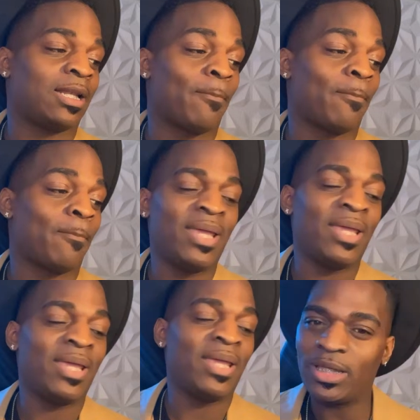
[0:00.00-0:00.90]

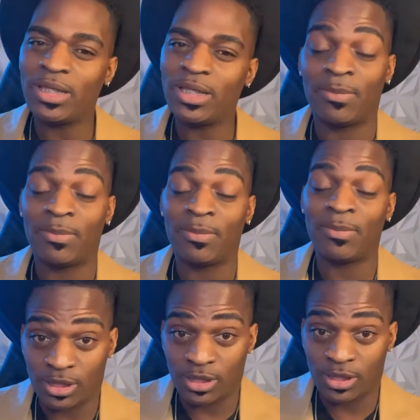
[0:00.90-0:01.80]
Millie really has Millie,
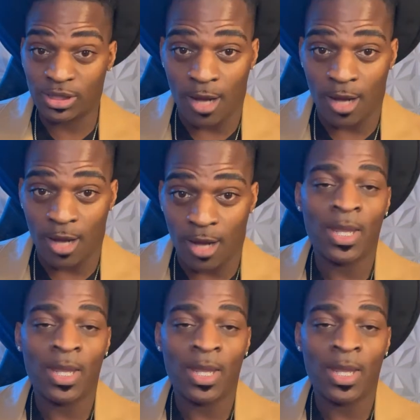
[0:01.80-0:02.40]
which is Milagro.